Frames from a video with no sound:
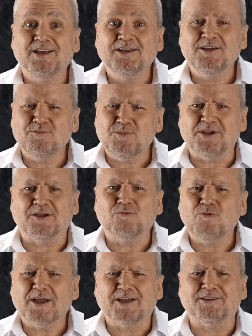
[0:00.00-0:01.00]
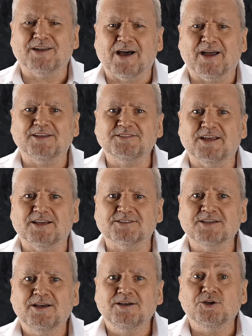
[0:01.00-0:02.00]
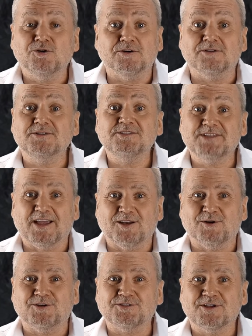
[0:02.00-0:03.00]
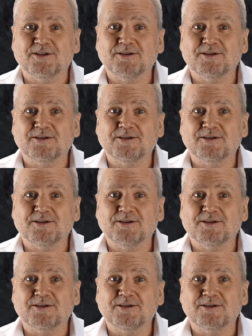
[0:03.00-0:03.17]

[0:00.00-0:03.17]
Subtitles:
in being recognized as good sailors.